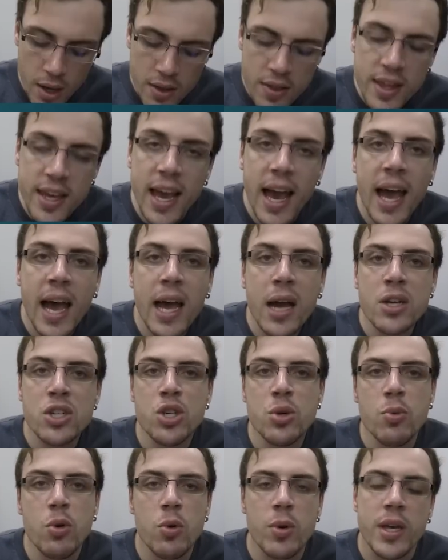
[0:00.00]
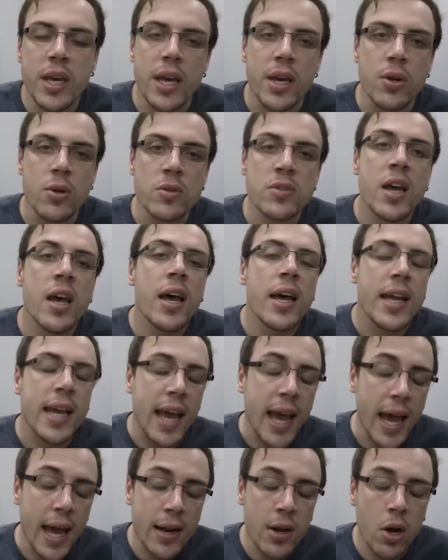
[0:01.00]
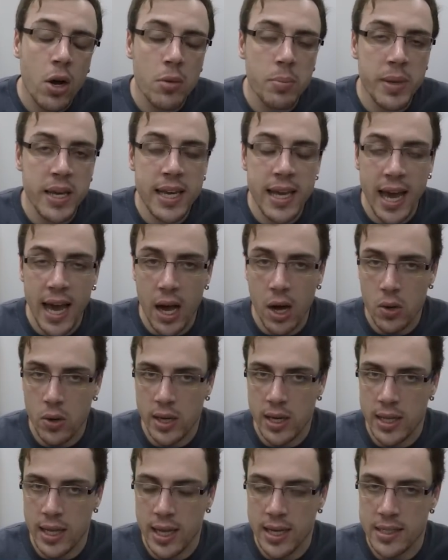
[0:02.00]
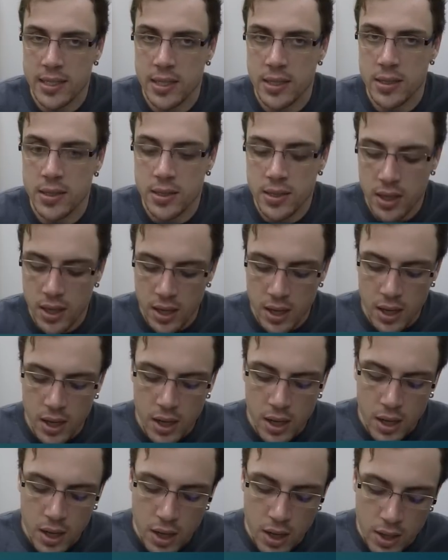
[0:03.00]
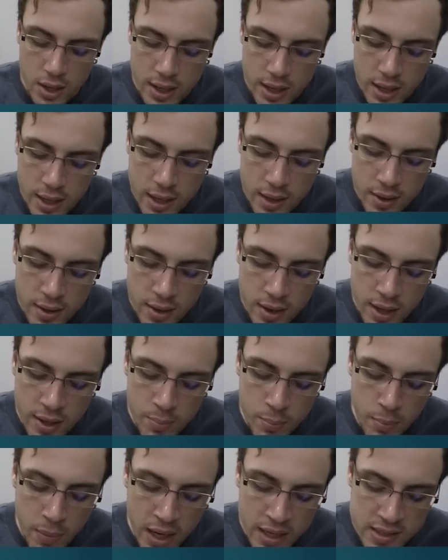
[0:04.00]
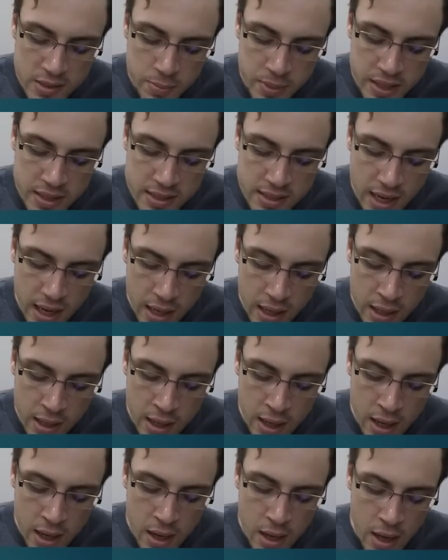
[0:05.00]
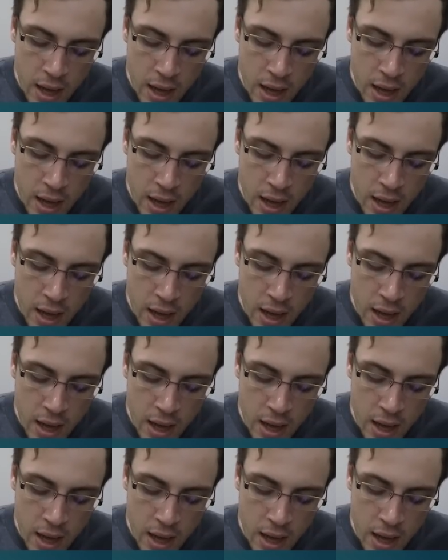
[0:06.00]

The actual yield cannot be calculated. Okay, it must be done